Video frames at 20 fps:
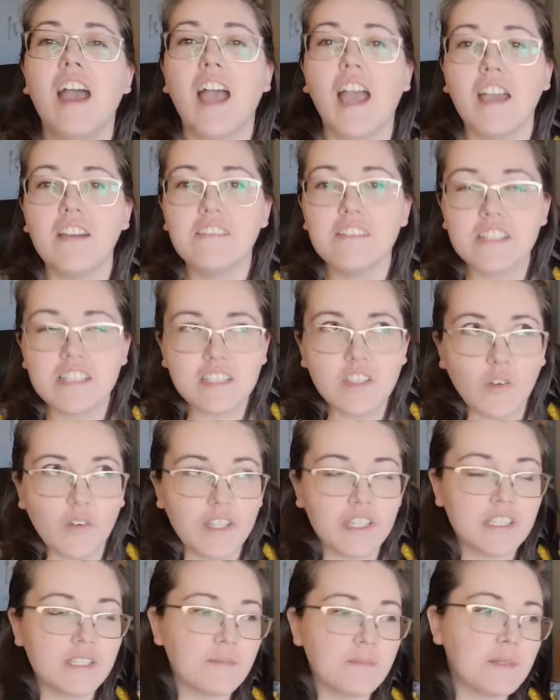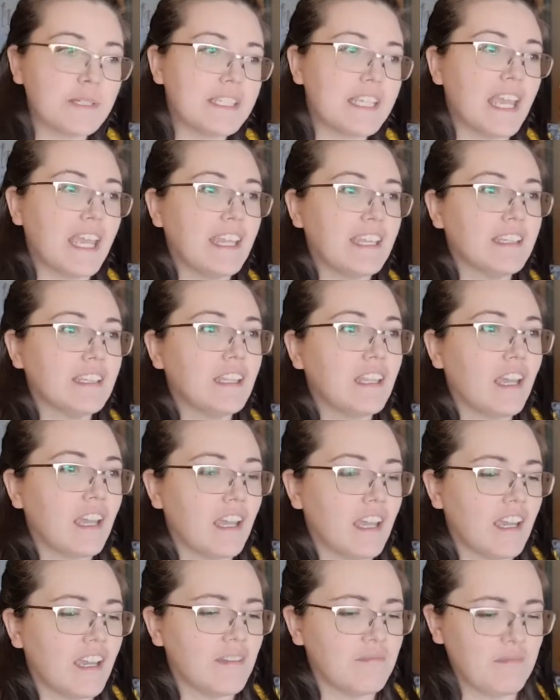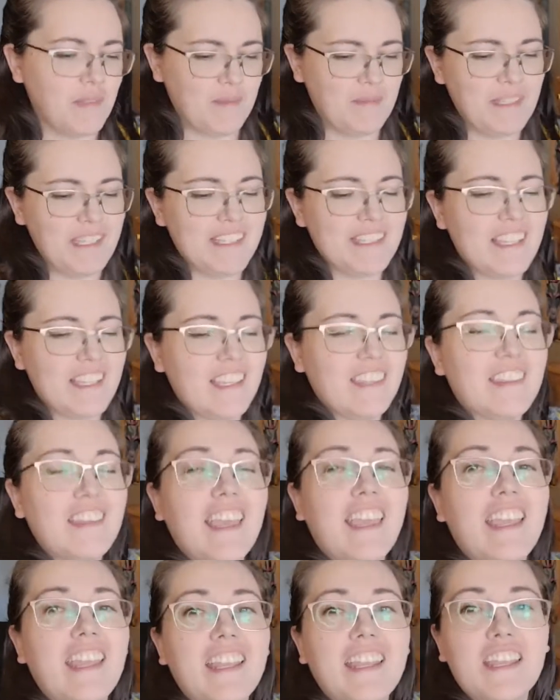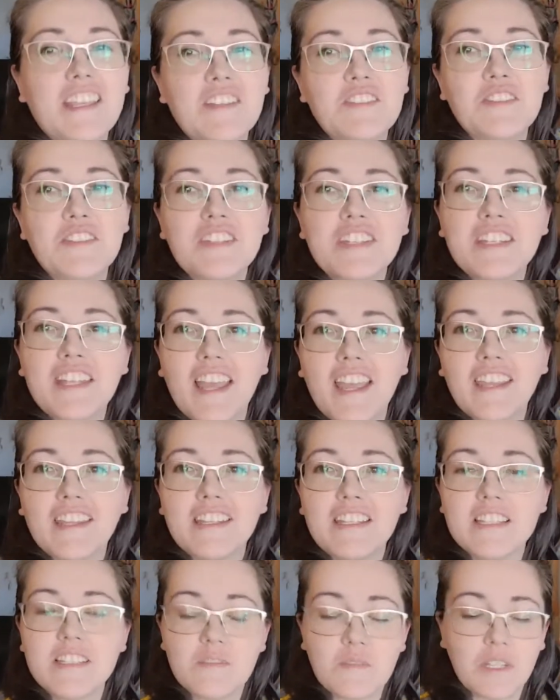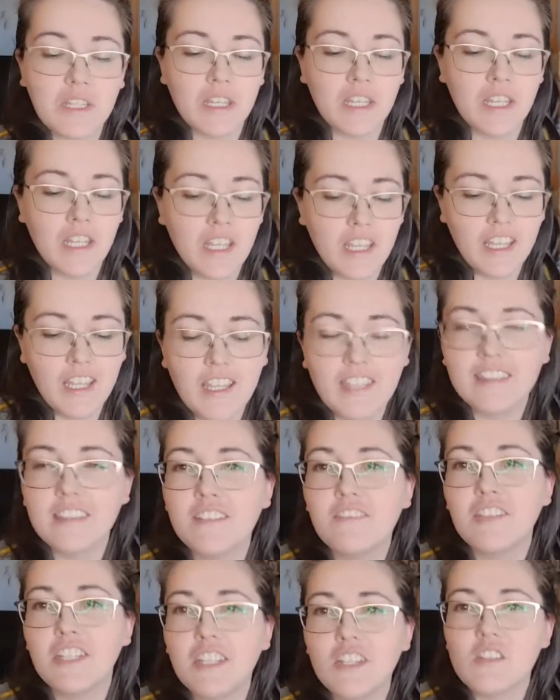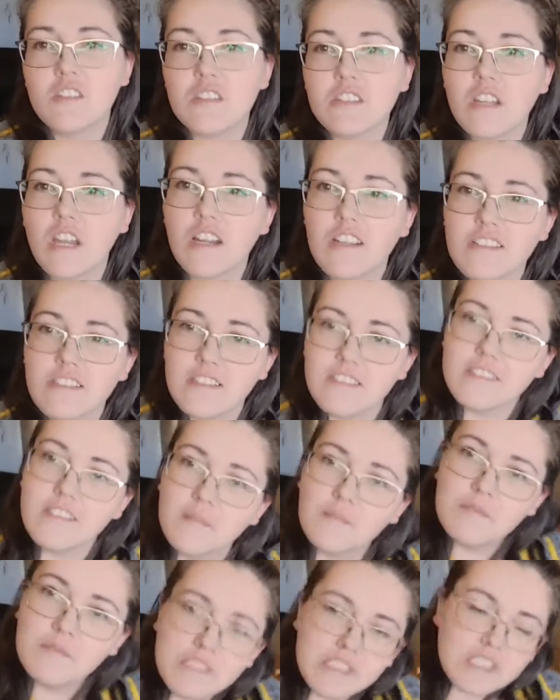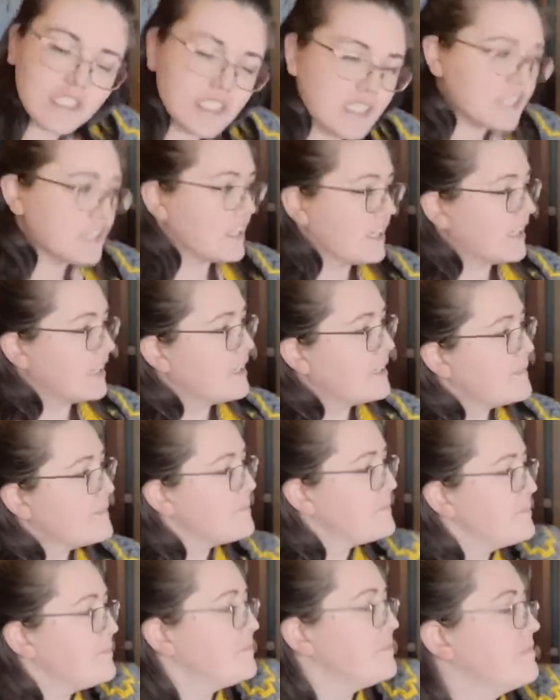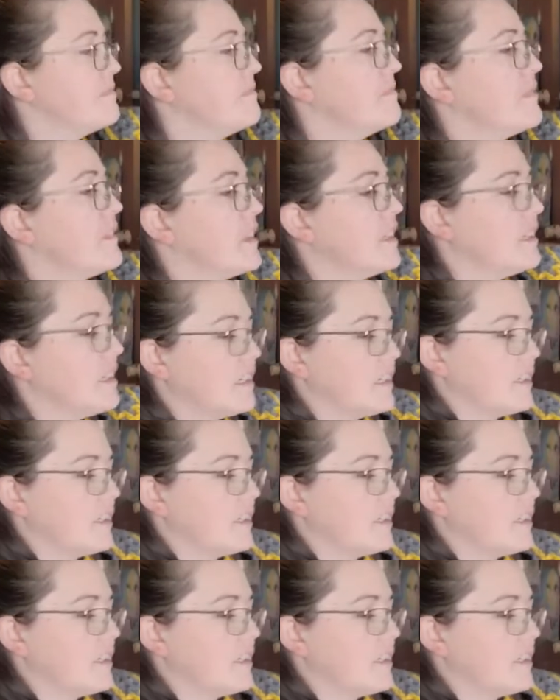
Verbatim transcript: I was going to pretend maybe it's like the 80s or the 90s when the video starts and someone's just like, they're